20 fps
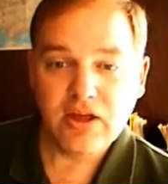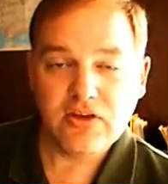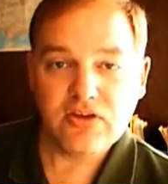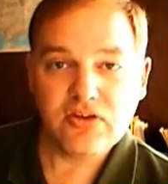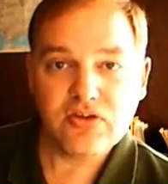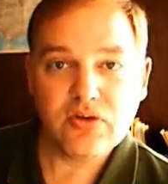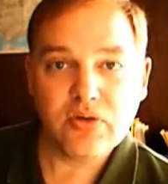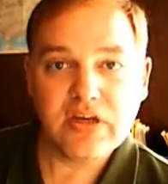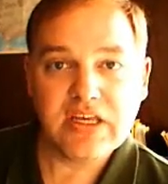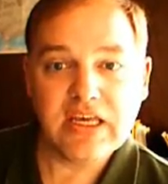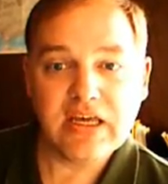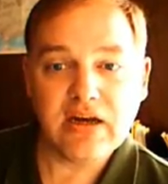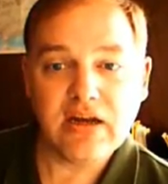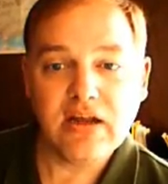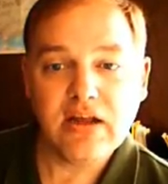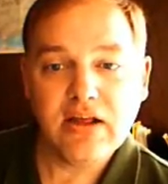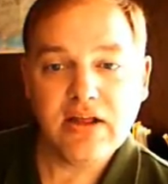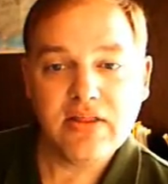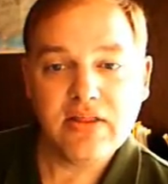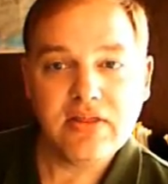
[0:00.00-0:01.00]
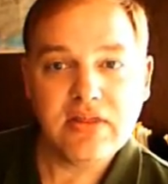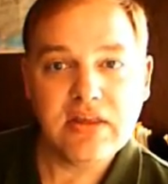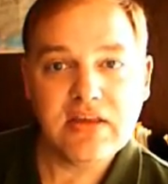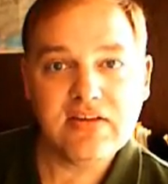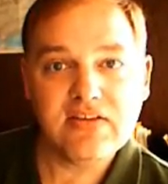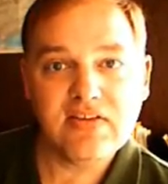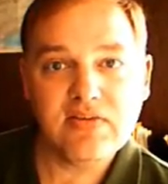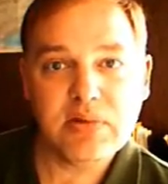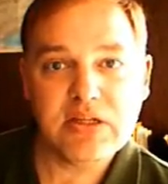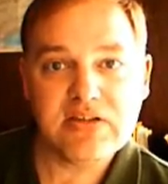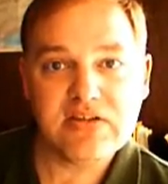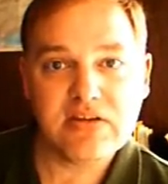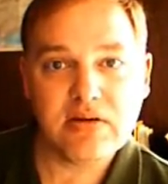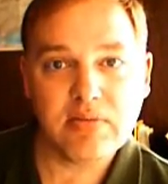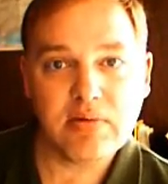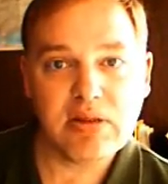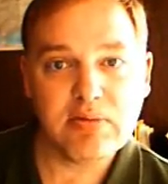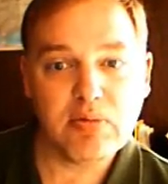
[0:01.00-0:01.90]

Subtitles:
So again, these have been some of